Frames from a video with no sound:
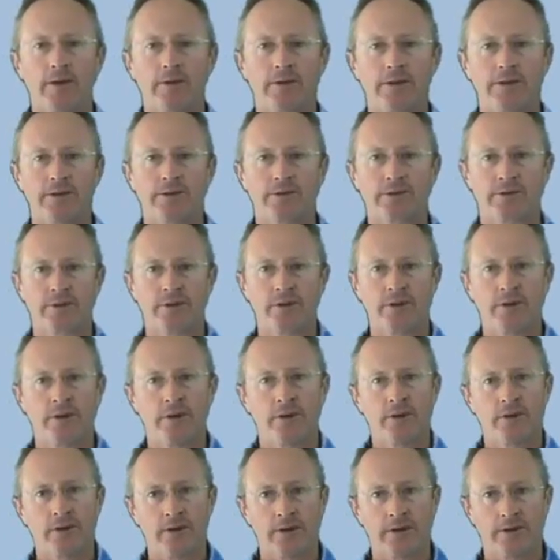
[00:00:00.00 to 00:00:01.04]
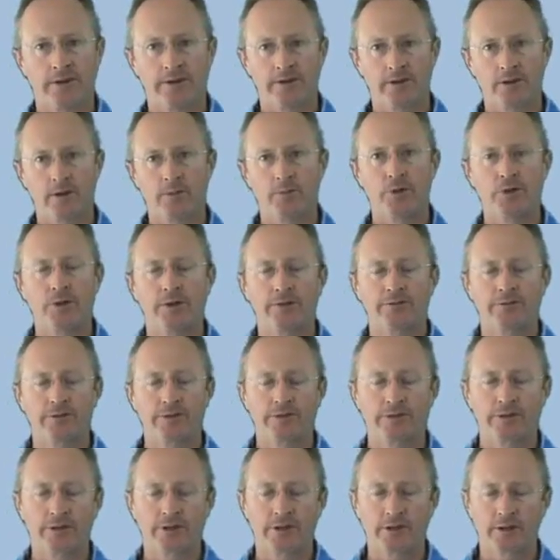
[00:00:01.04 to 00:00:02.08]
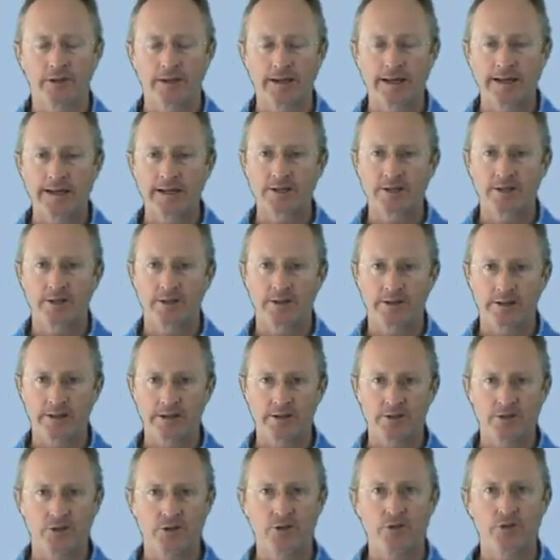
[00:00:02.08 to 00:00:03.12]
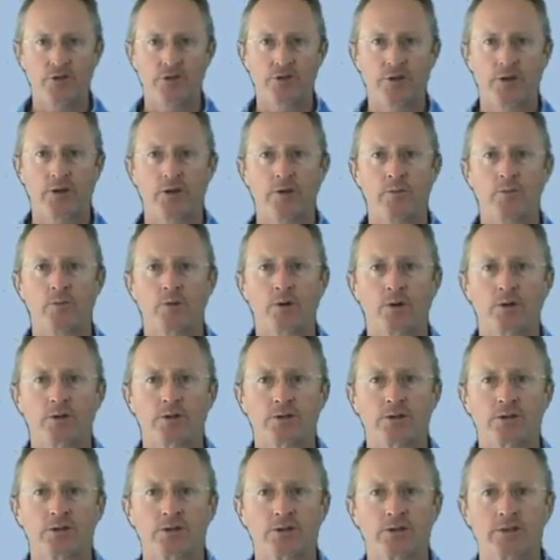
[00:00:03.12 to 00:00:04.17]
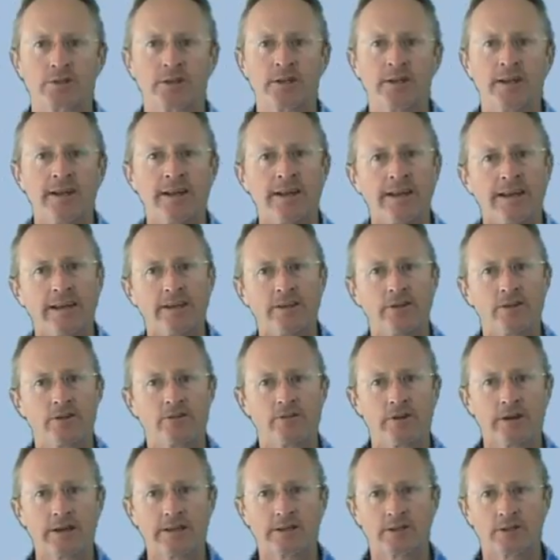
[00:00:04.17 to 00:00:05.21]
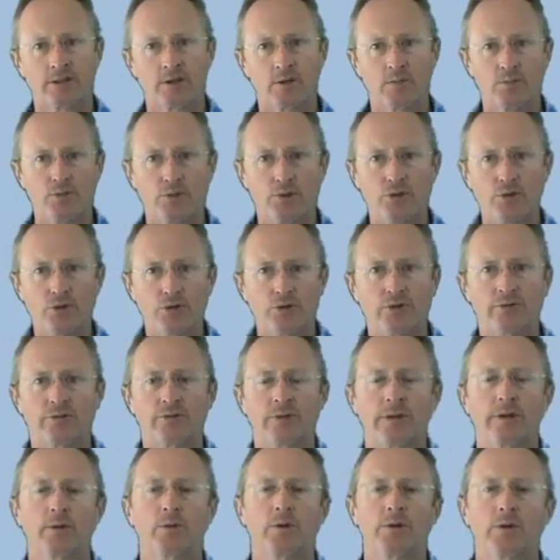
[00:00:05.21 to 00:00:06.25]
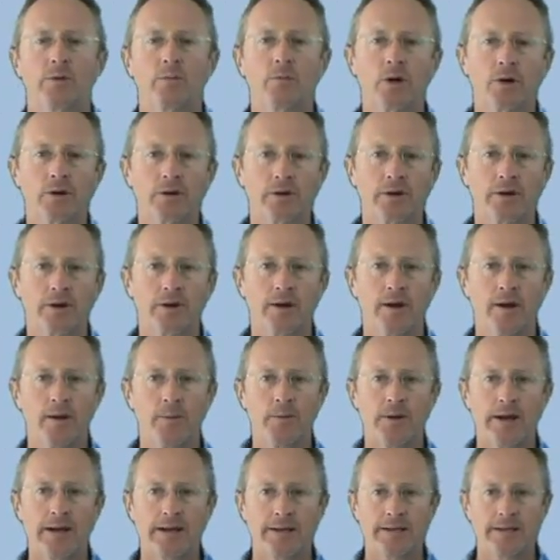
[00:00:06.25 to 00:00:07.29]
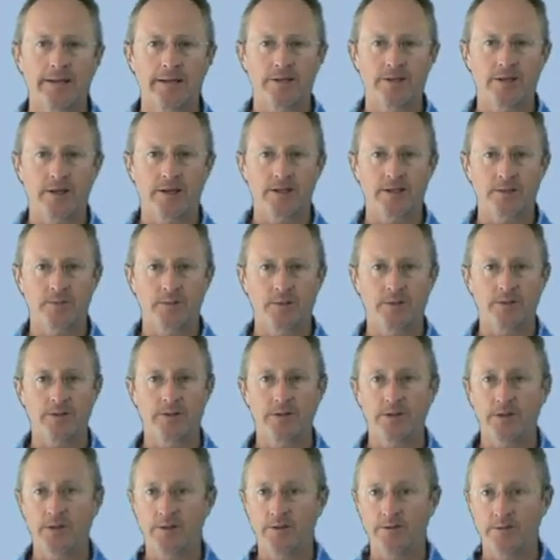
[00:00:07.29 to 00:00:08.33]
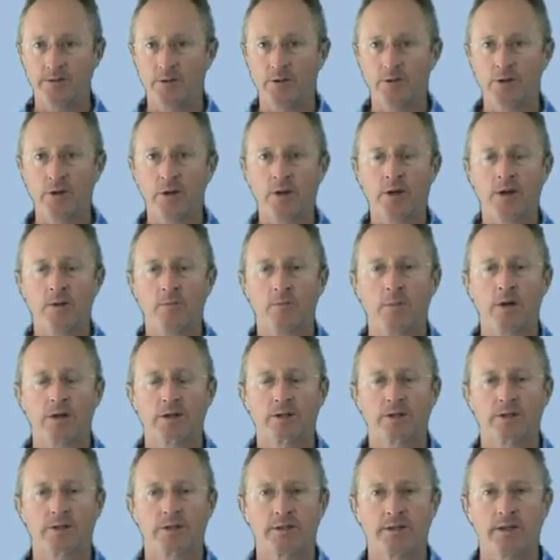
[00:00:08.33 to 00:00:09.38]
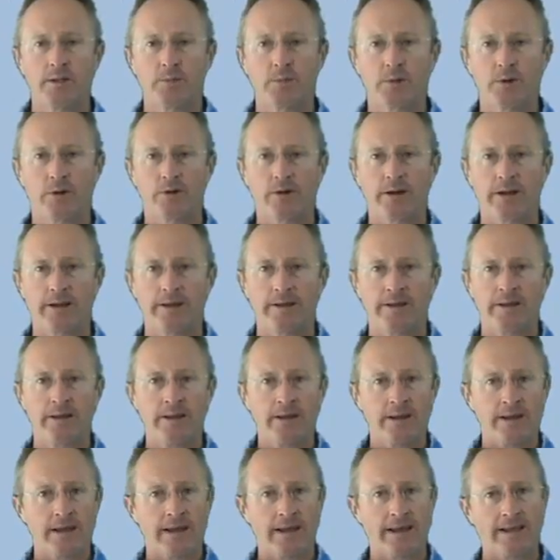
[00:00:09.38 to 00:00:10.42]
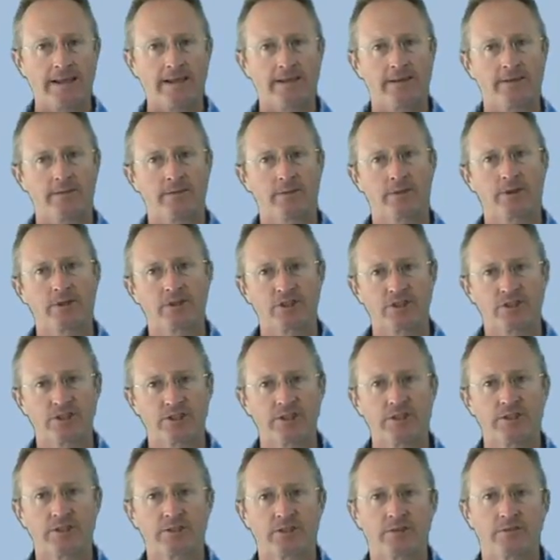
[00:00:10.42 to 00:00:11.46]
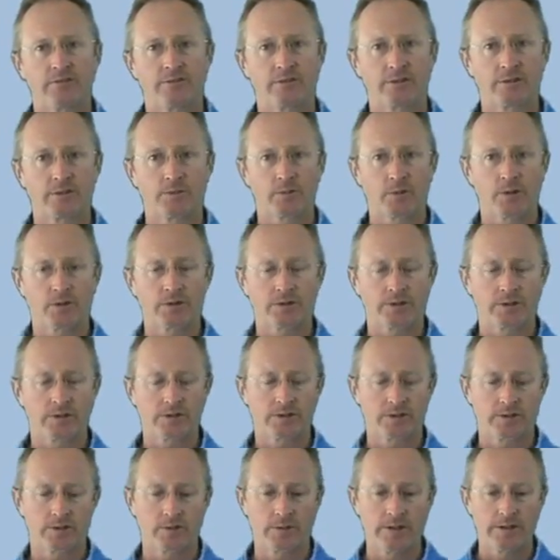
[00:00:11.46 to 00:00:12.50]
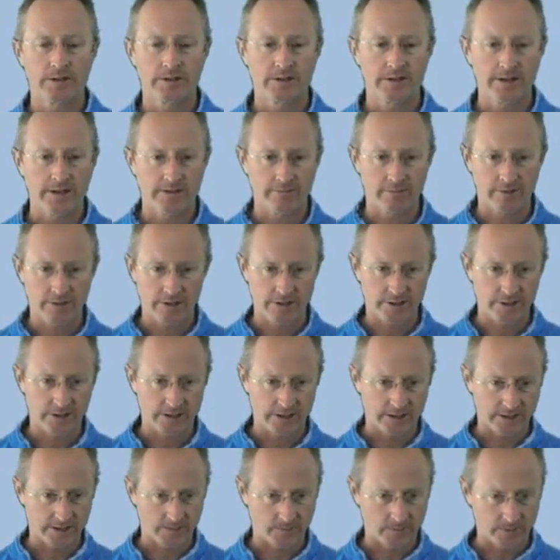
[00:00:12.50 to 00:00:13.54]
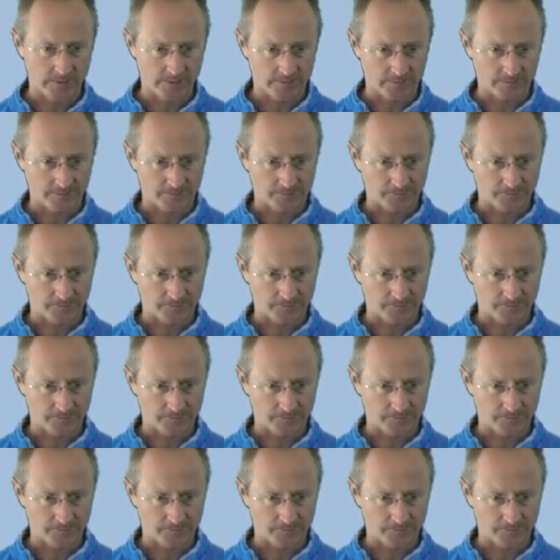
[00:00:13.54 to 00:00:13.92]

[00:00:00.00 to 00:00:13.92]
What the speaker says: this therapeutic fasciculation and these NeuTone postures integrate so beautifully with a modern chiropractic adjustment to give you much deeper and consistent responses to each and every adjustment.